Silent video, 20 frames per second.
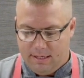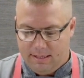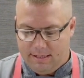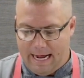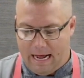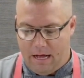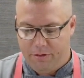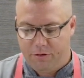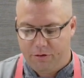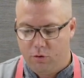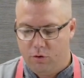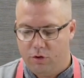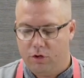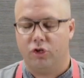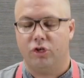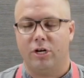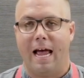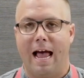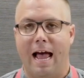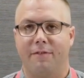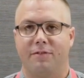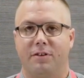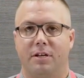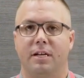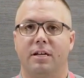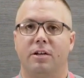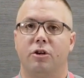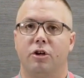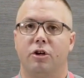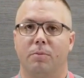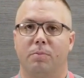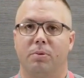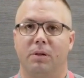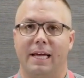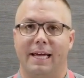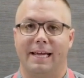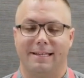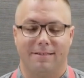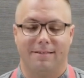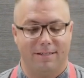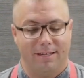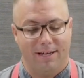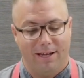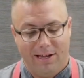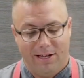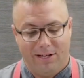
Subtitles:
down through the shaft and into your blades.